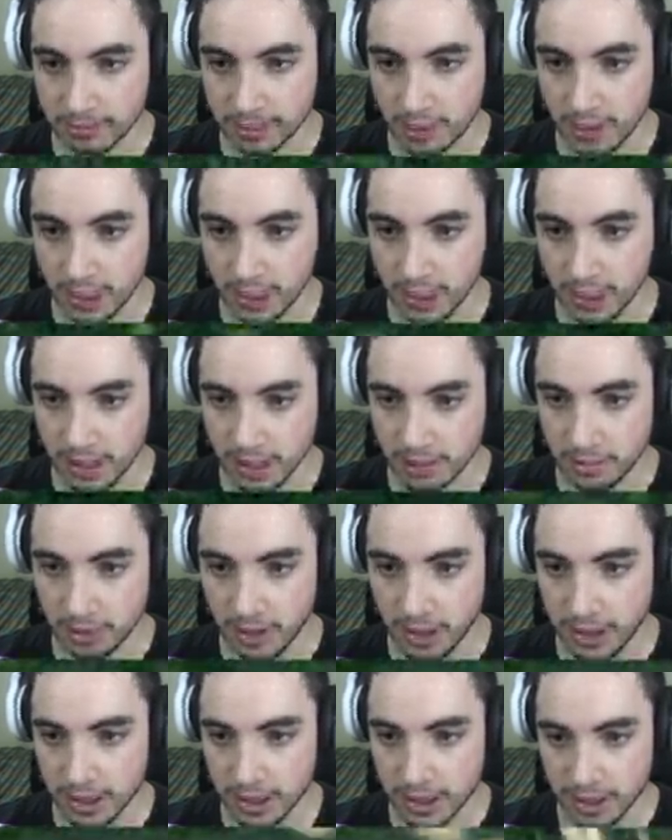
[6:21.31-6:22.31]
bunny,
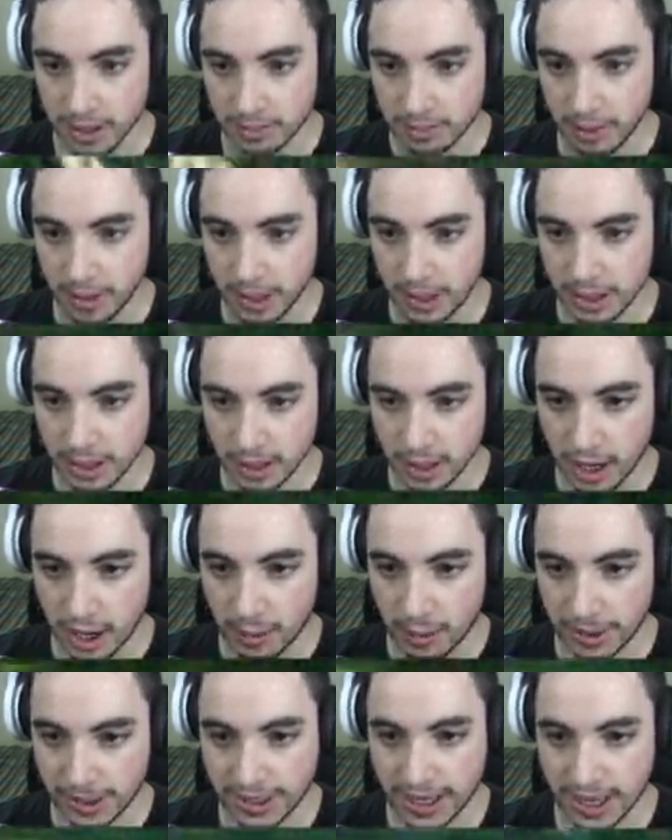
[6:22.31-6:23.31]
bunny, bunny. I
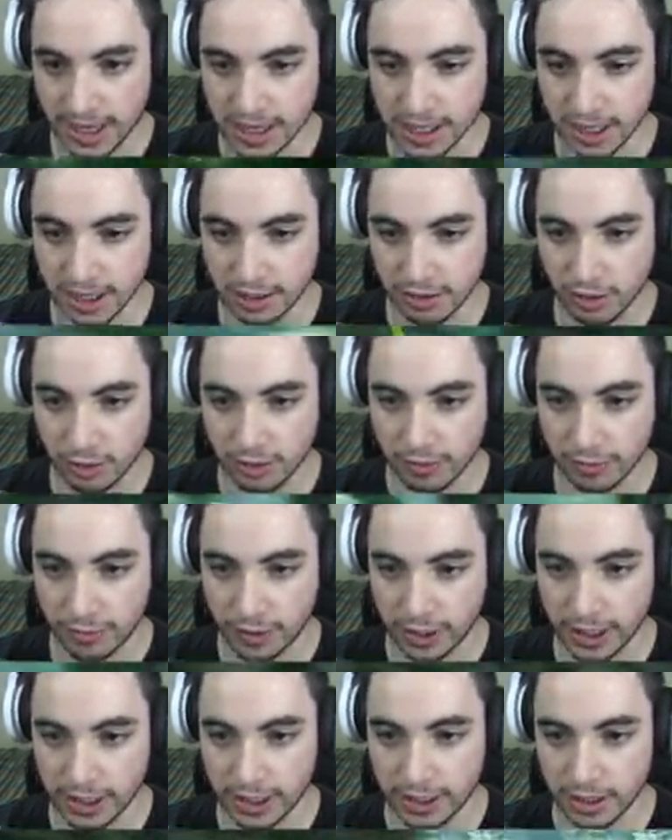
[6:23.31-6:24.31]
want to catch it because you can
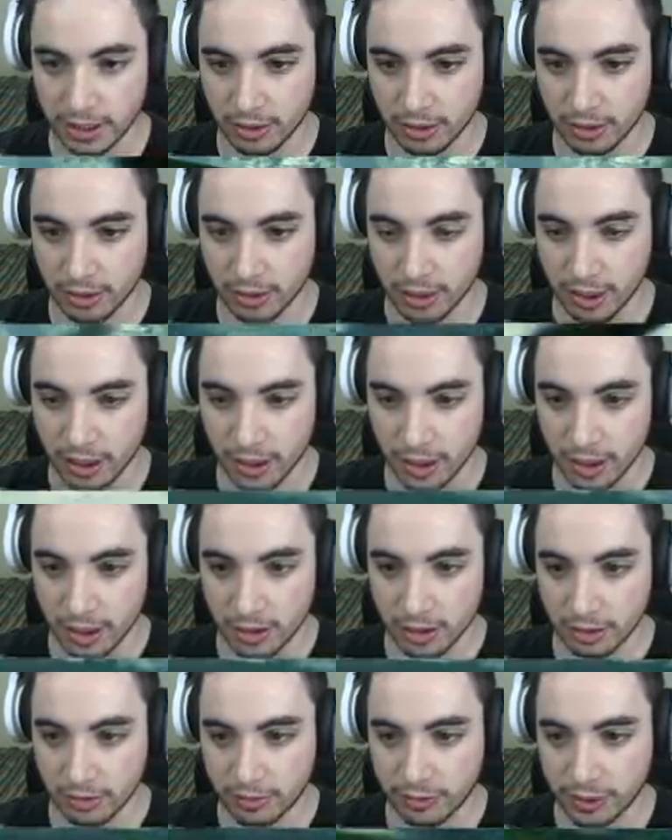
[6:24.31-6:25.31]
freaking, you can,
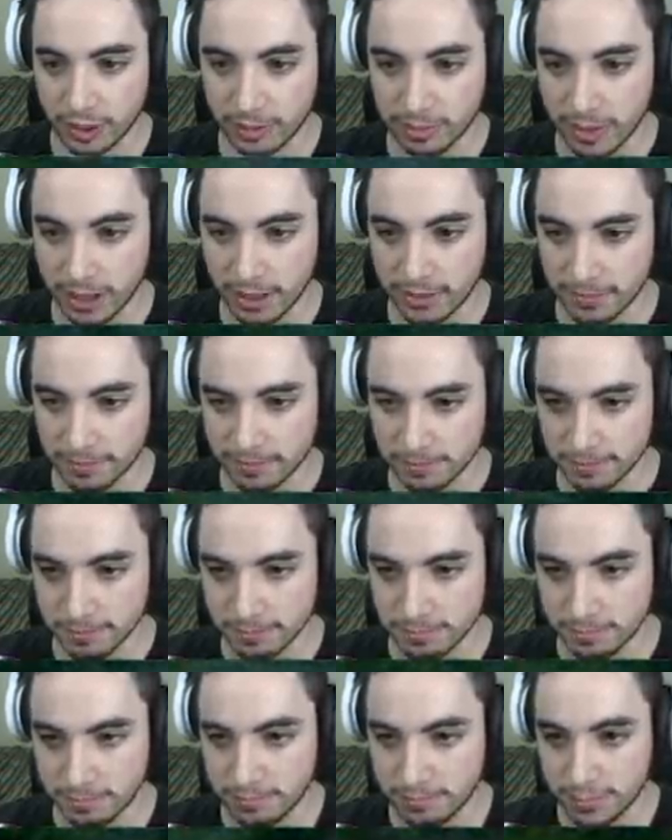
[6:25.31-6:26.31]
you can freaking make.
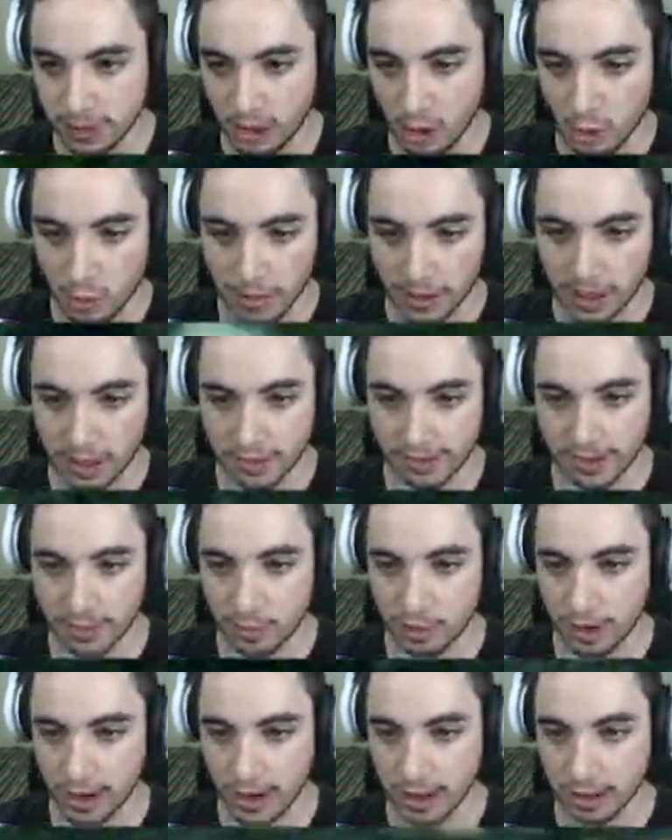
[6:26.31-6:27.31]
Oh my god, is that
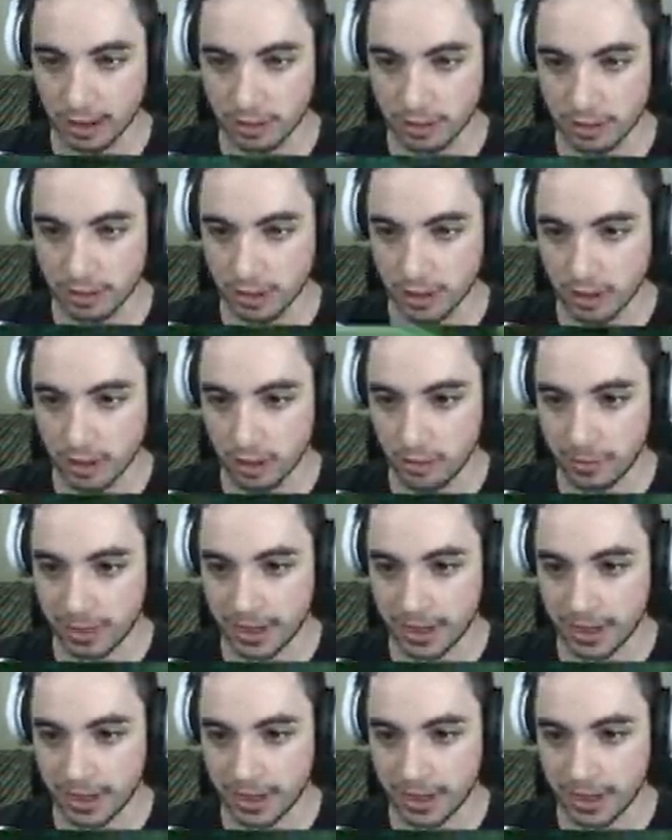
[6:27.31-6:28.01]
more aloe? Oh